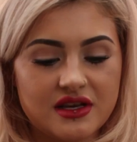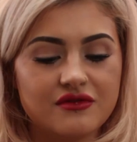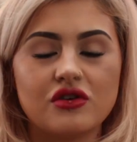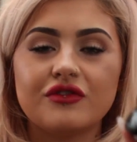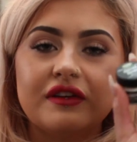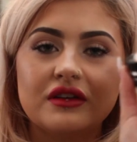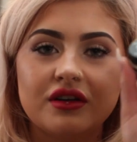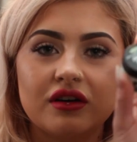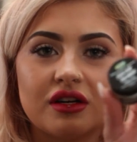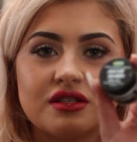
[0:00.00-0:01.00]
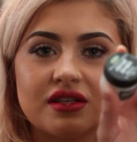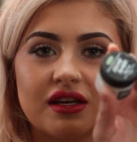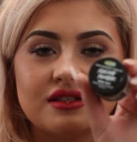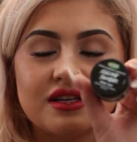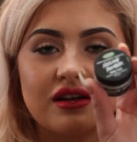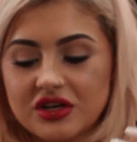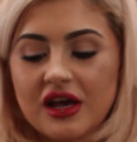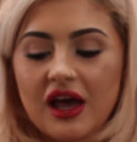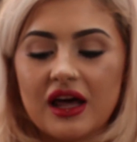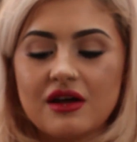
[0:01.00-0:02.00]
I've got Feeling Younger Skin Tint
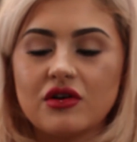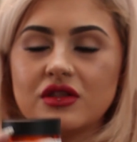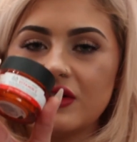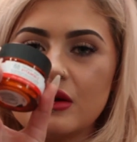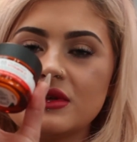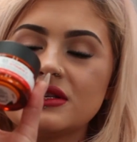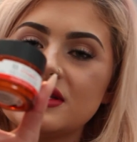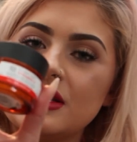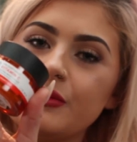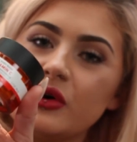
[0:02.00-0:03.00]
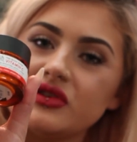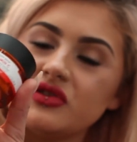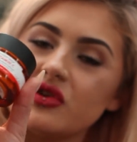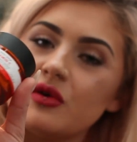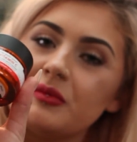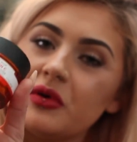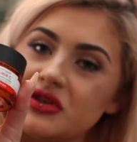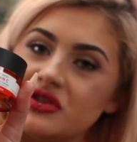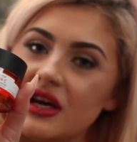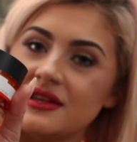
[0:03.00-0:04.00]
and I've got the Vitamin C Body Shop
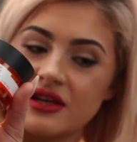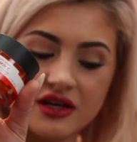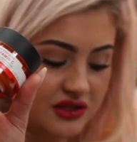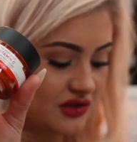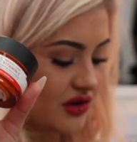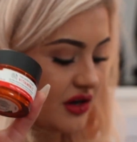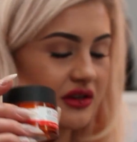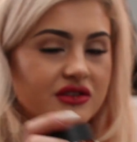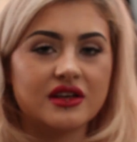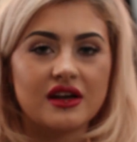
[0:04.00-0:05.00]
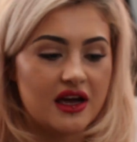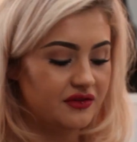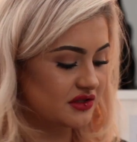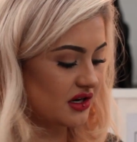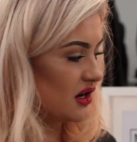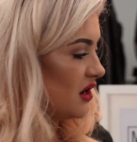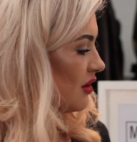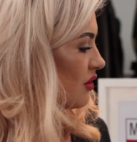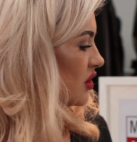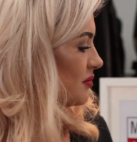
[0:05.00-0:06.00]
Moisturiser to sort out your skin after
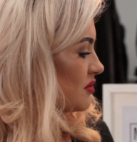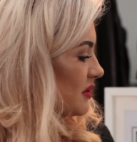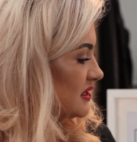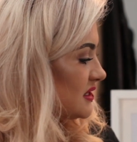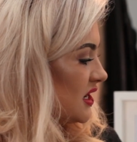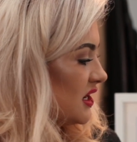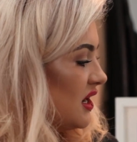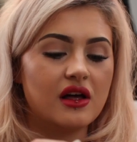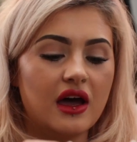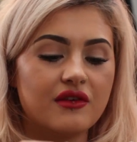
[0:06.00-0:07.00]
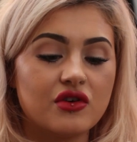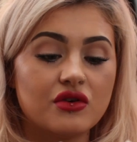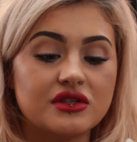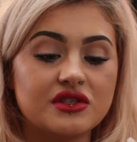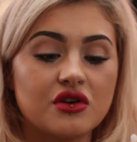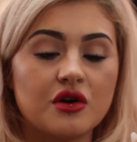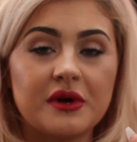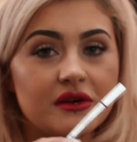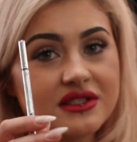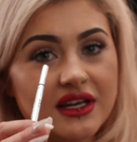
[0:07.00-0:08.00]
horrible winter. I've got the Dior
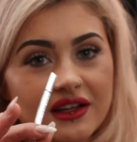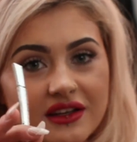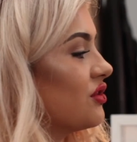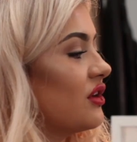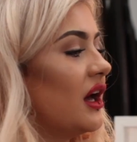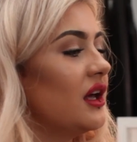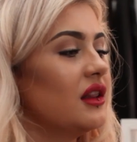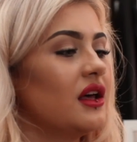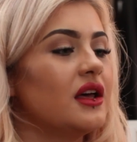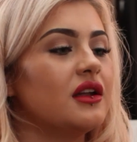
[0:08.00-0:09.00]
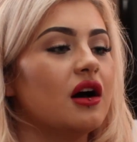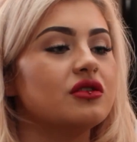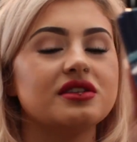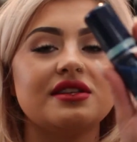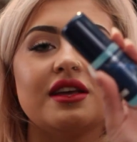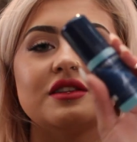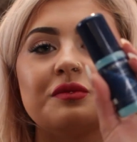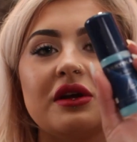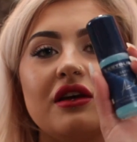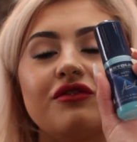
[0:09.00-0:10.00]
Brow Styler Trial-In Ultra Setting
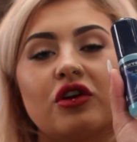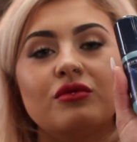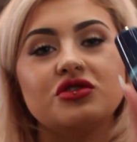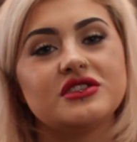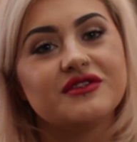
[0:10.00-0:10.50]
Spray from Duty